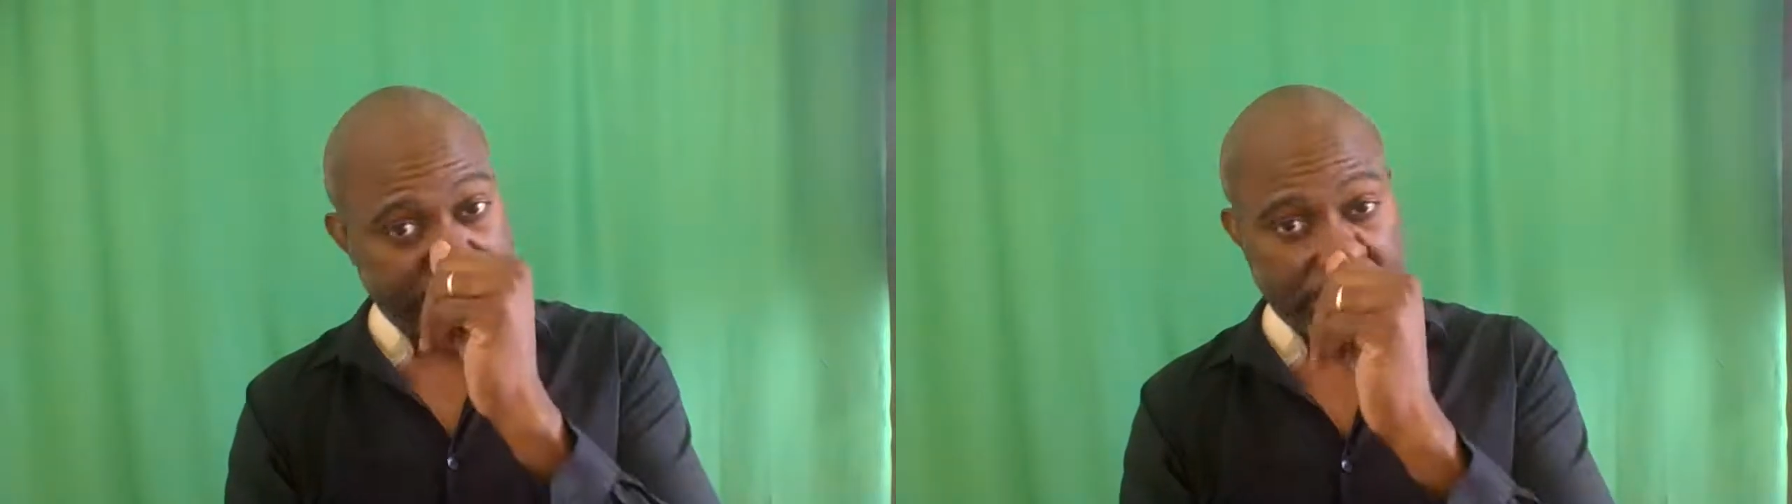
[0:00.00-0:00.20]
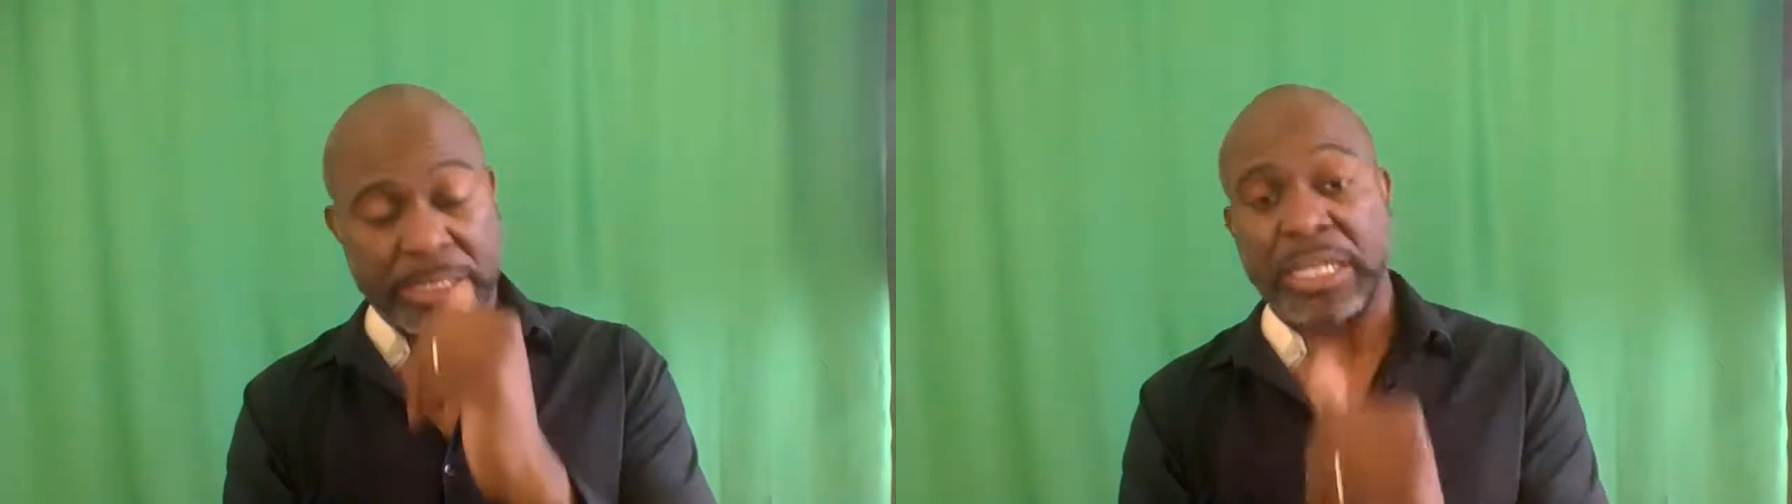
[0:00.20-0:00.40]

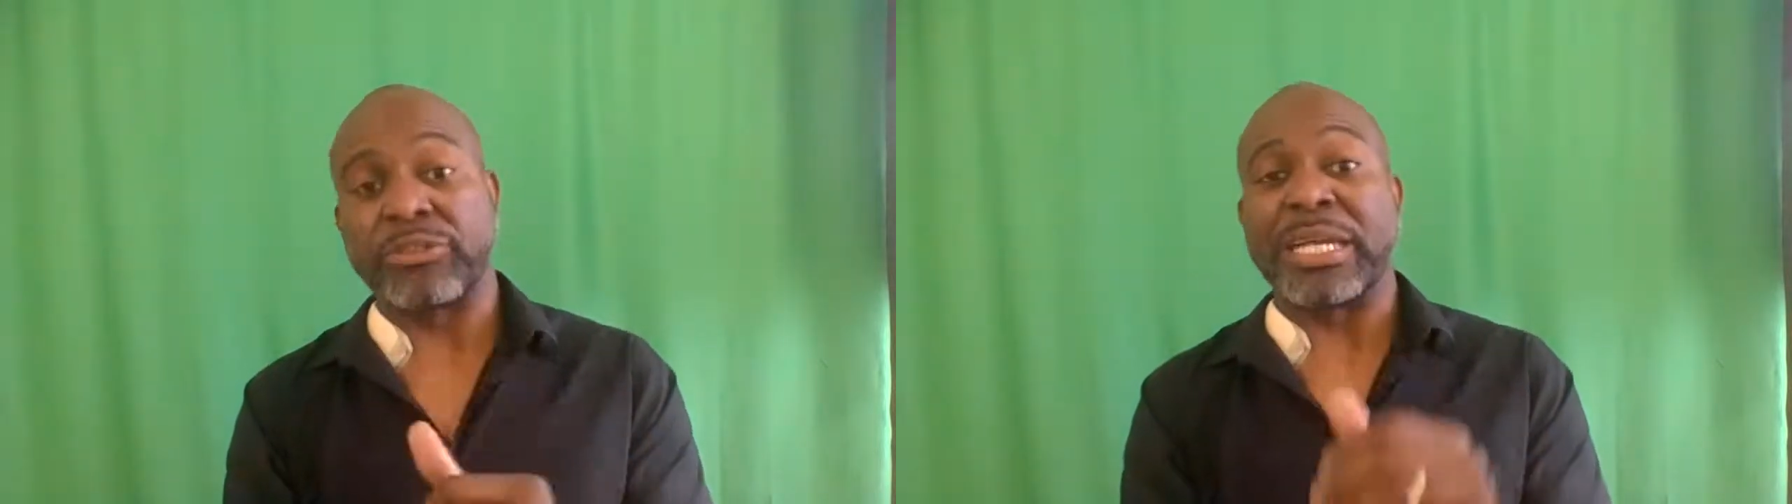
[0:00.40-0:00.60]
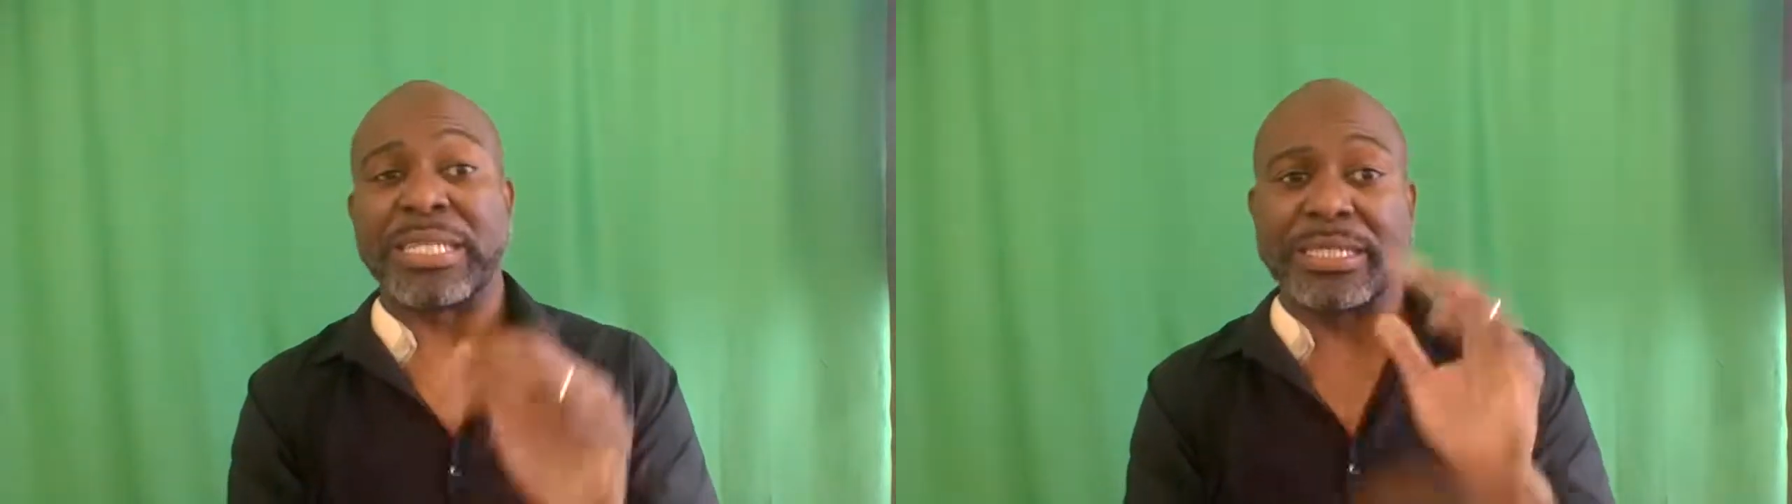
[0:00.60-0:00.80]
in
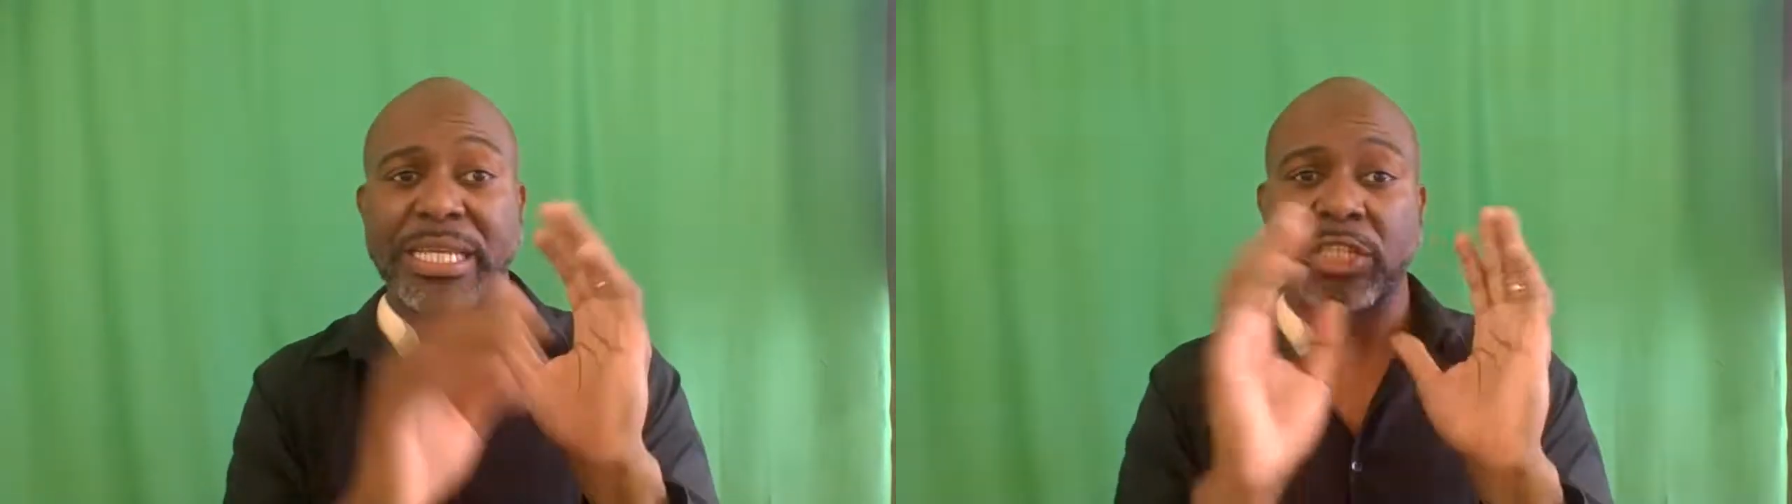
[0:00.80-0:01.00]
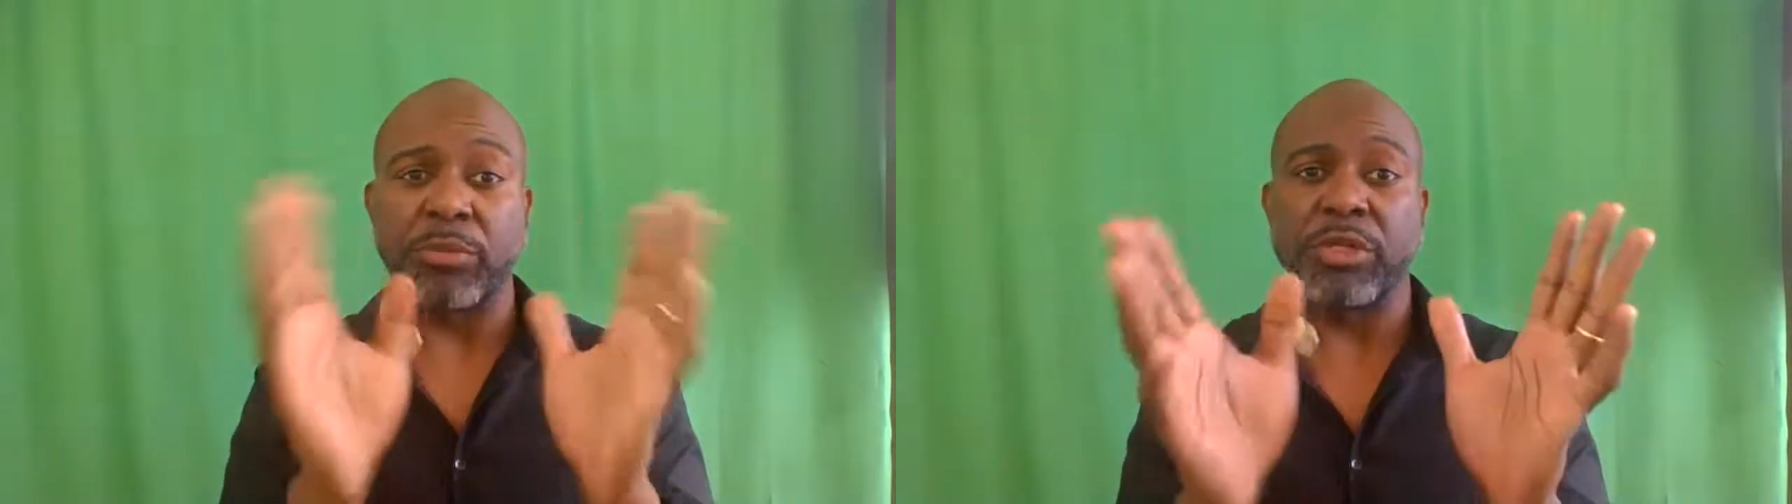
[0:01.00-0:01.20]
Nigeria. As I
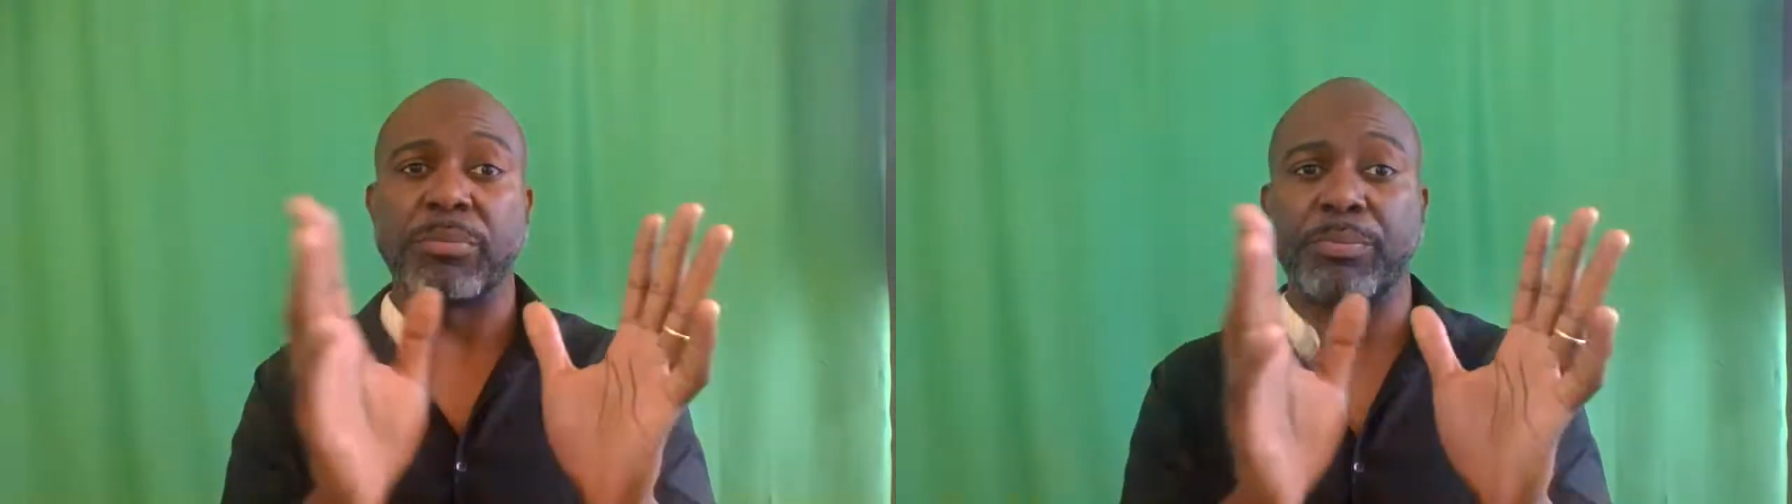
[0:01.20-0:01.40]
say, I don't want to